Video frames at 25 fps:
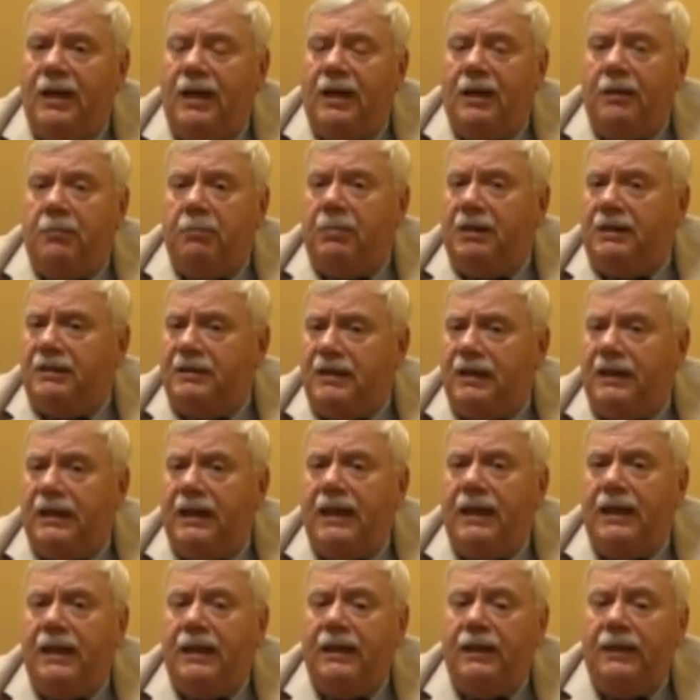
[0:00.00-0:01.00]
but
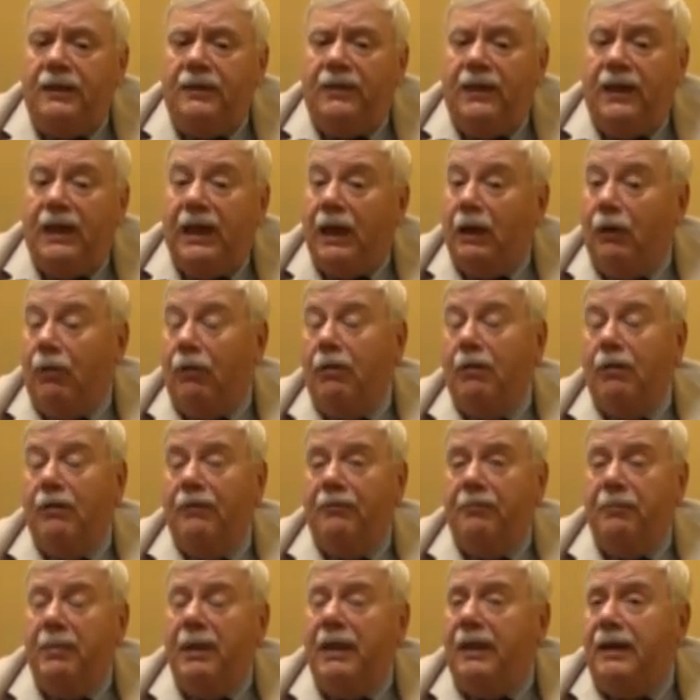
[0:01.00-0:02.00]
today the area
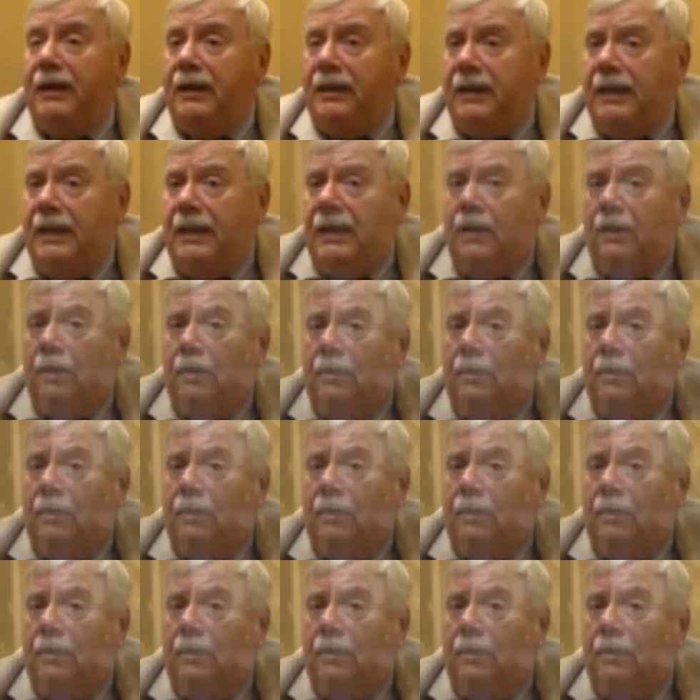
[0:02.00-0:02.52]
of Beacon Hill